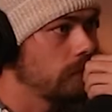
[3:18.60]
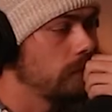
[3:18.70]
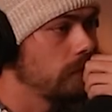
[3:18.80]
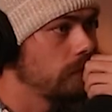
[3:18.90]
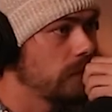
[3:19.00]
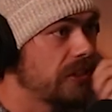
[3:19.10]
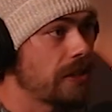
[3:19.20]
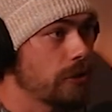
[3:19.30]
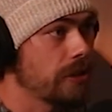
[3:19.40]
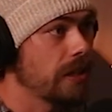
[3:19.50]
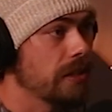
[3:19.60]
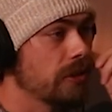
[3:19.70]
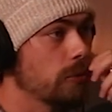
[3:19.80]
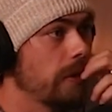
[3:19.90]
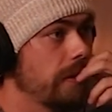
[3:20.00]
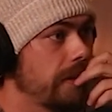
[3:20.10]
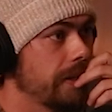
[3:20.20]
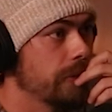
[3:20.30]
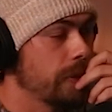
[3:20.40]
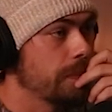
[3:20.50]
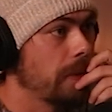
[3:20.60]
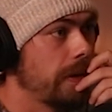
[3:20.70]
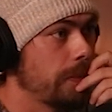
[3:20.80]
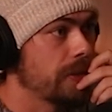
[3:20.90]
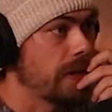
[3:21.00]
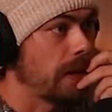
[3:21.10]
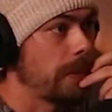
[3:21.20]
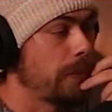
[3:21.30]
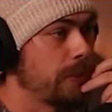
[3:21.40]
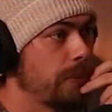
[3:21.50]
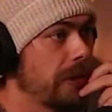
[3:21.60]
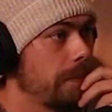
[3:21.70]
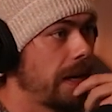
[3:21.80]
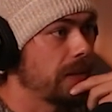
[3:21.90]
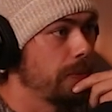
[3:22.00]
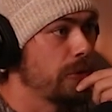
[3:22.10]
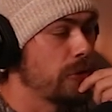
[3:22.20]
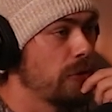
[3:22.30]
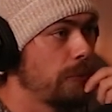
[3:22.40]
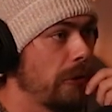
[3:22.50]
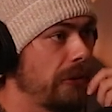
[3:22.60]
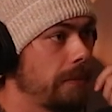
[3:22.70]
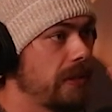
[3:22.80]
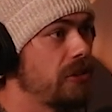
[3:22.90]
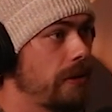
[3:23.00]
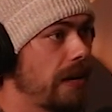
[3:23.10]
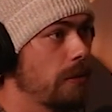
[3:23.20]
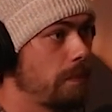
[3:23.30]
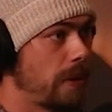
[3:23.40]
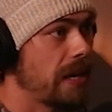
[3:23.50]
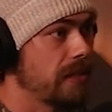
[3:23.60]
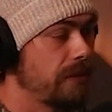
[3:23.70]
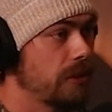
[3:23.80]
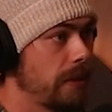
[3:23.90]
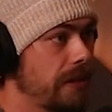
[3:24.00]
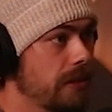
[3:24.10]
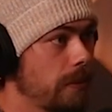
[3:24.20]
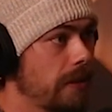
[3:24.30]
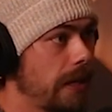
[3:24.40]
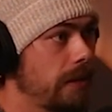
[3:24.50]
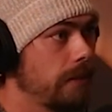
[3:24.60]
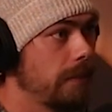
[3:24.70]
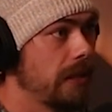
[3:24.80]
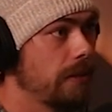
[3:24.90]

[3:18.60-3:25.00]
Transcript: Mm-hmm. It's interesting because it's one of the things Chris Barnett was talking about, was bringing back the reserve program. Did you have a positive experience with that, being